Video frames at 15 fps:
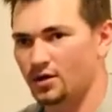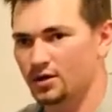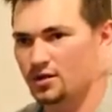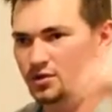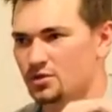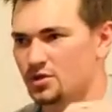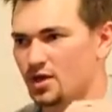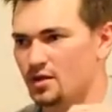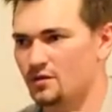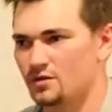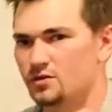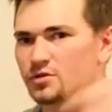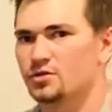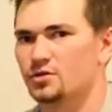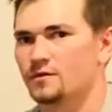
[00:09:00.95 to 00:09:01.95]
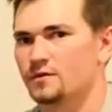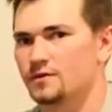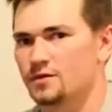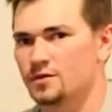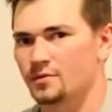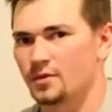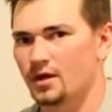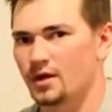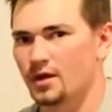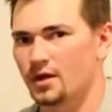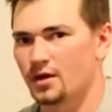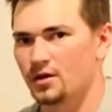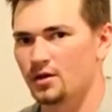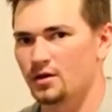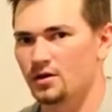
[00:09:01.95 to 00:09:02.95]
because you dive on surface supplied
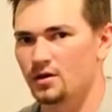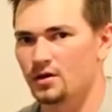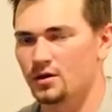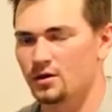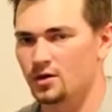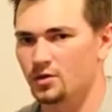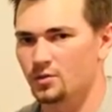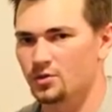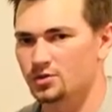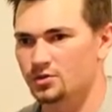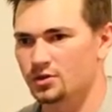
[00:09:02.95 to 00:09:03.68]
air in commercial